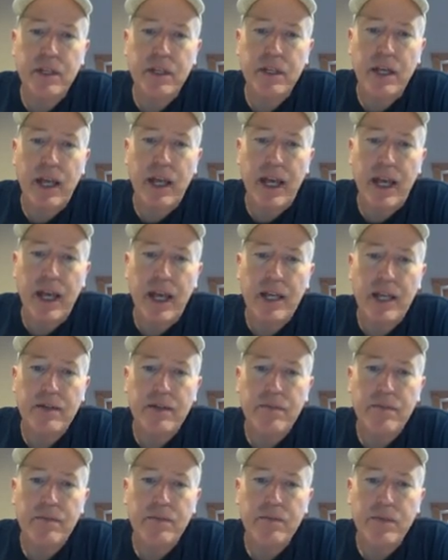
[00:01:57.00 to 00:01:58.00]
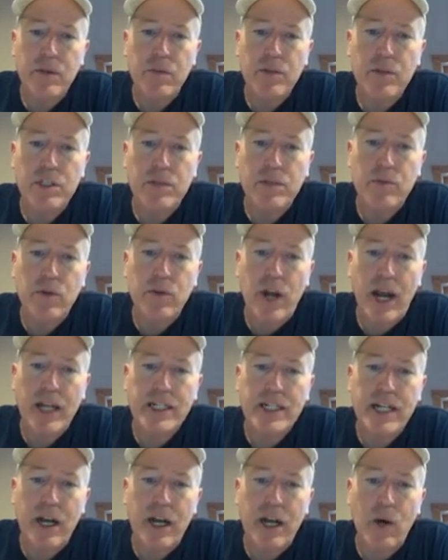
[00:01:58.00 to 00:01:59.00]
and we
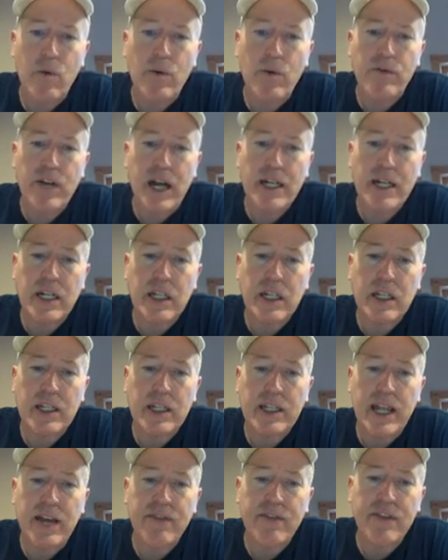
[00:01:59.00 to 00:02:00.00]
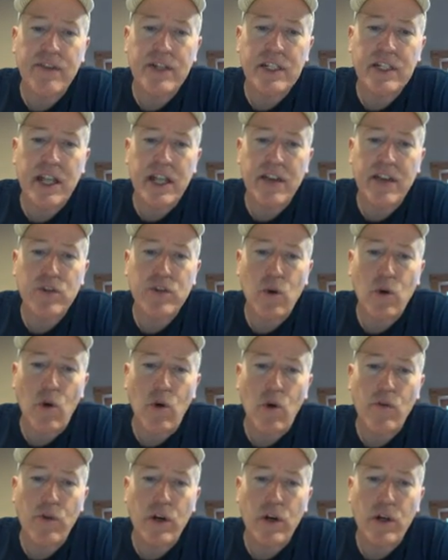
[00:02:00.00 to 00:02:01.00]
subtract it out. We've got 11 left
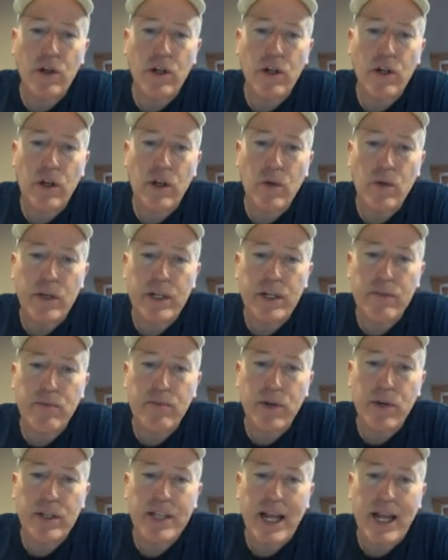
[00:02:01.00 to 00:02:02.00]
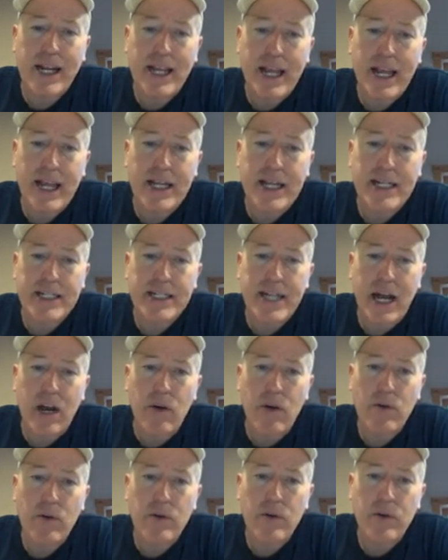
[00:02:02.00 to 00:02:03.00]
over. We can bring that 8
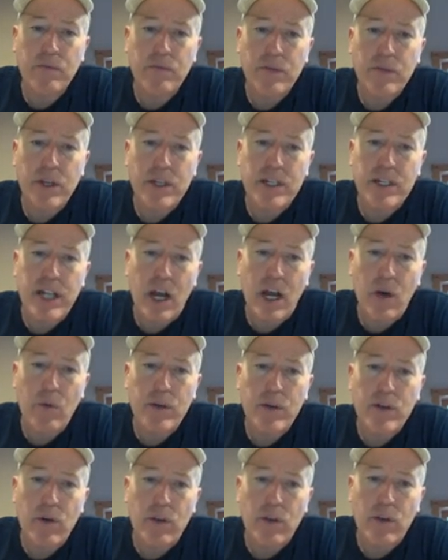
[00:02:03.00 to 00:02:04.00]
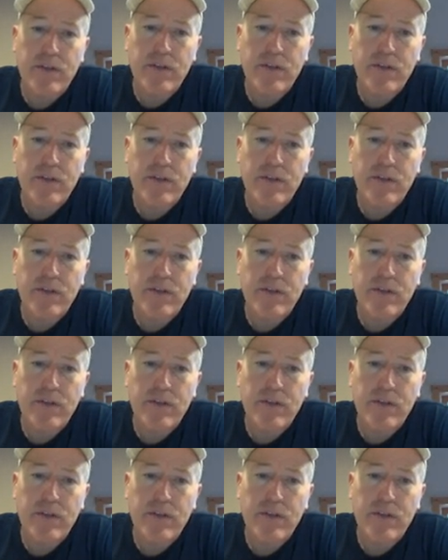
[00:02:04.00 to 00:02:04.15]
down. Now we know that